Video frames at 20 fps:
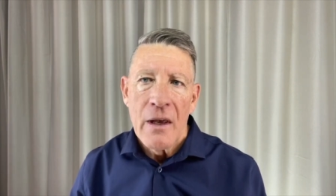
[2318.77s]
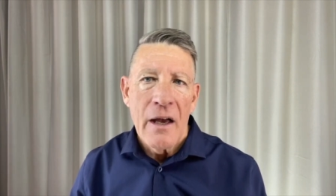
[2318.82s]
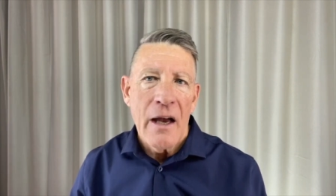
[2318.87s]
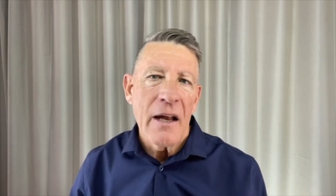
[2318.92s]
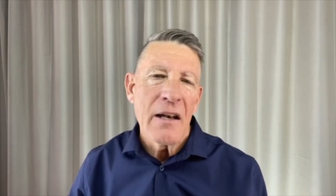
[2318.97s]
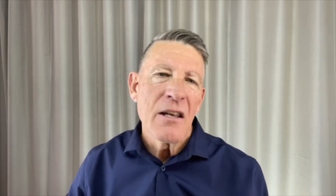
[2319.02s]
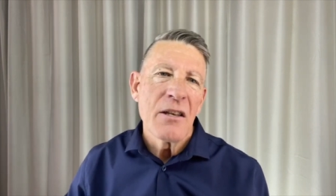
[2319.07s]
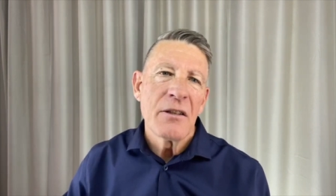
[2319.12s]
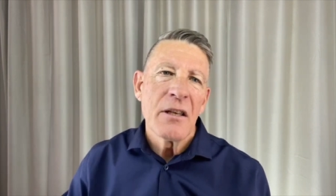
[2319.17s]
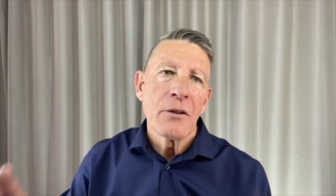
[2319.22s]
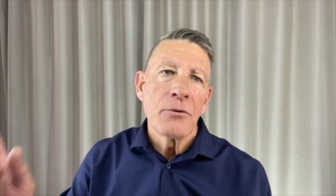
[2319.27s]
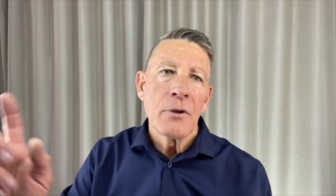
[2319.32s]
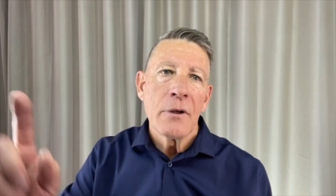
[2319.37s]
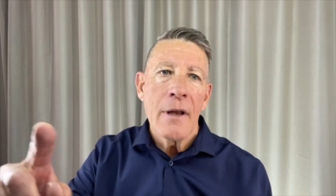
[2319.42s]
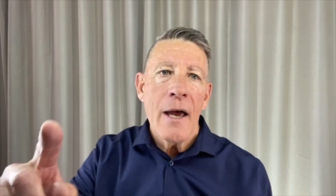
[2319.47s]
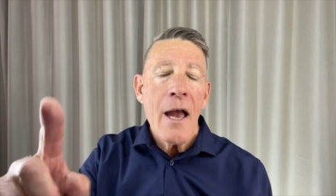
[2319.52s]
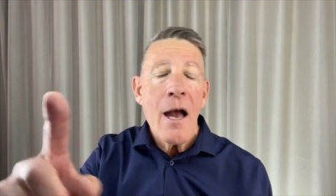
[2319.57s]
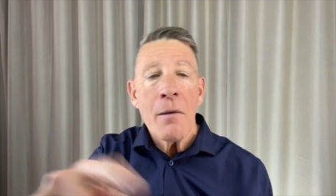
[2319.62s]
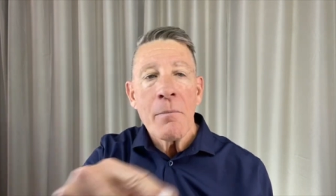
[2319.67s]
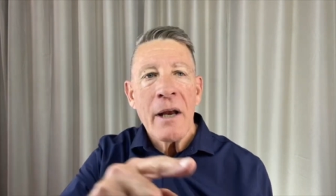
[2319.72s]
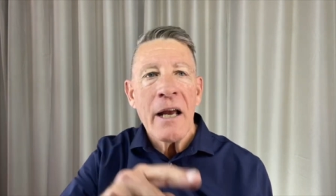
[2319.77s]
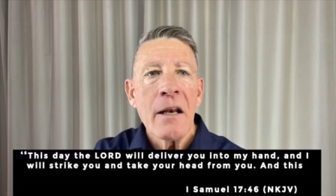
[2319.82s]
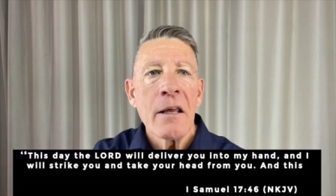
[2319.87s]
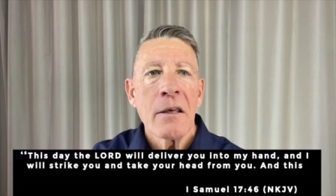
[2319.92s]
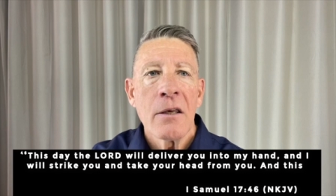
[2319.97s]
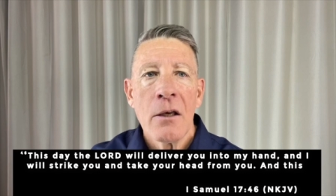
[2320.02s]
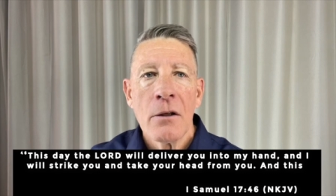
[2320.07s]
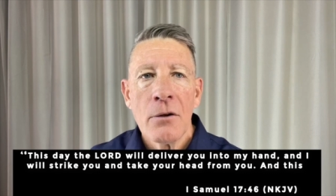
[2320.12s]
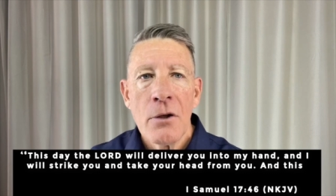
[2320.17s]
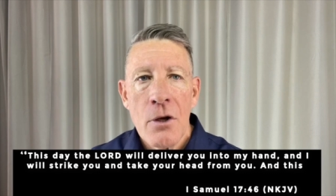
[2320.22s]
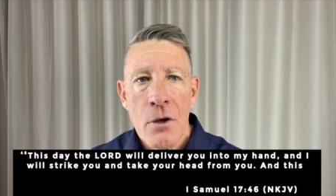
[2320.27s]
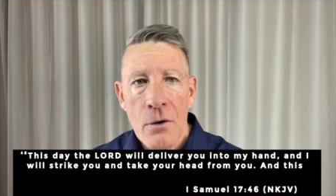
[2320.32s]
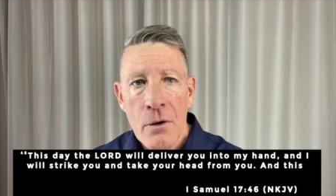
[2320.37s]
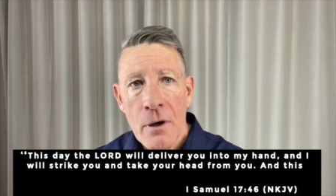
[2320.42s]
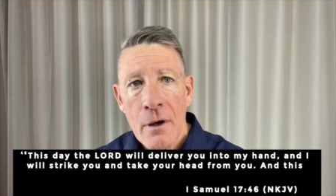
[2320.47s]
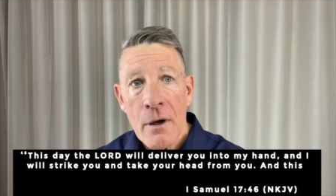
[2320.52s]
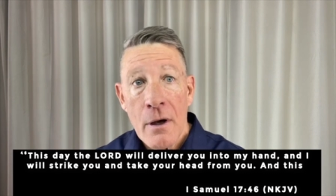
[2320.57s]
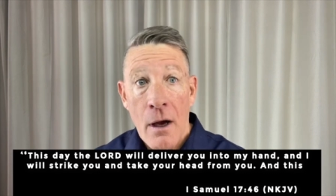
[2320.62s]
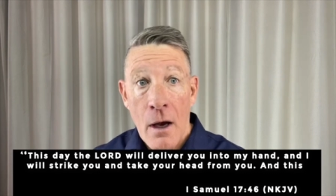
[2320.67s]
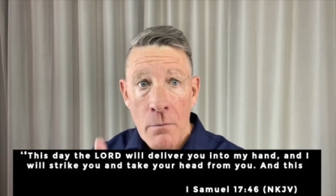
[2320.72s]
And he said, Today I'm going to kill you.
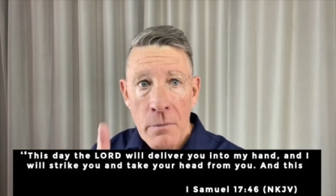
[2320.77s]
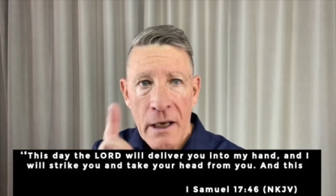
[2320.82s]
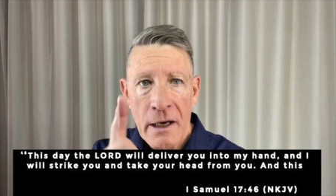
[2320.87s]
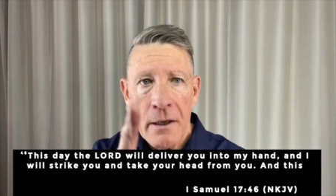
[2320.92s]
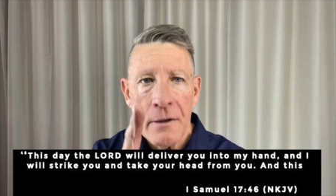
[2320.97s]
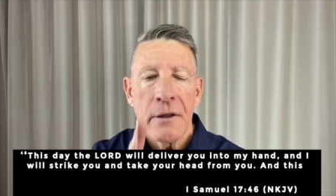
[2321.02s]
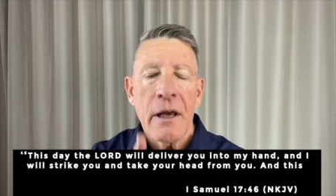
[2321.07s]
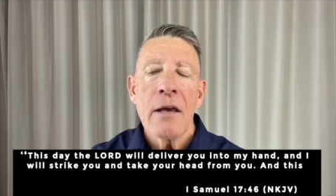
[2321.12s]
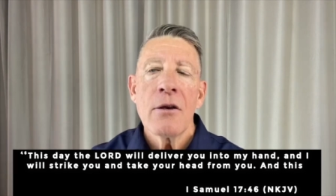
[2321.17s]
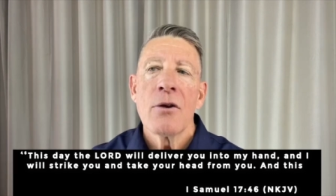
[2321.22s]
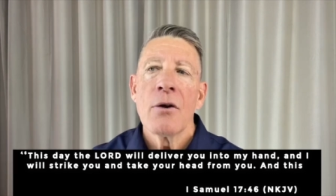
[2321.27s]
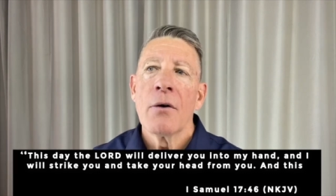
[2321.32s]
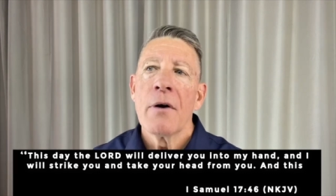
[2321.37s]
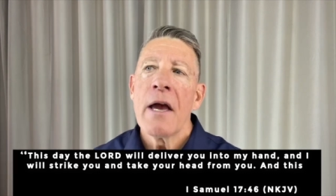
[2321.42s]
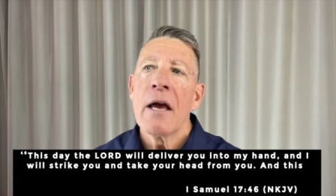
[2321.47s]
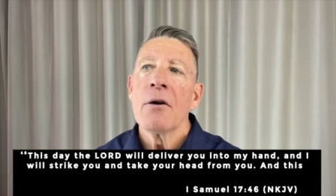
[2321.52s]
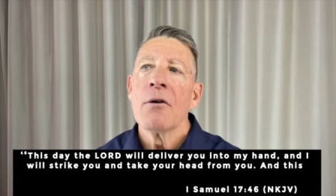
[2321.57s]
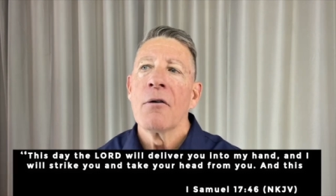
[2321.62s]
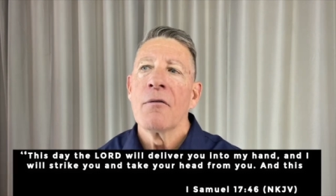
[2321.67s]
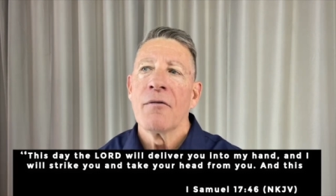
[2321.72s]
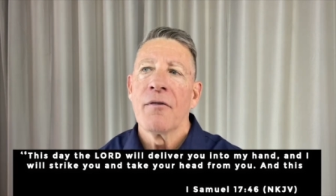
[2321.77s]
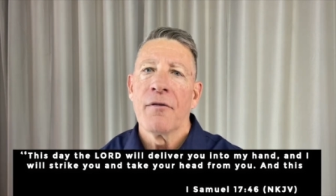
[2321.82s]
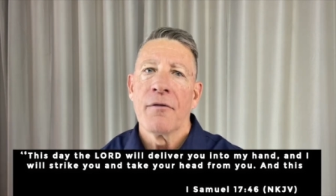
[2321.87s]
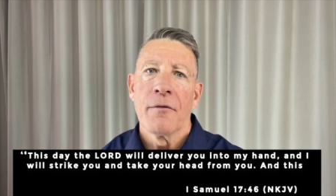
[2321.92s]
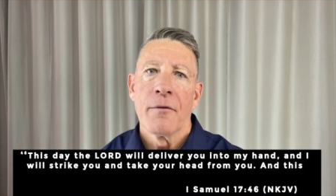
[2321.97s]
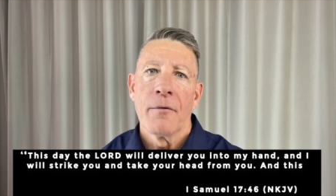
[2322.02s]
I'm going to take your head off.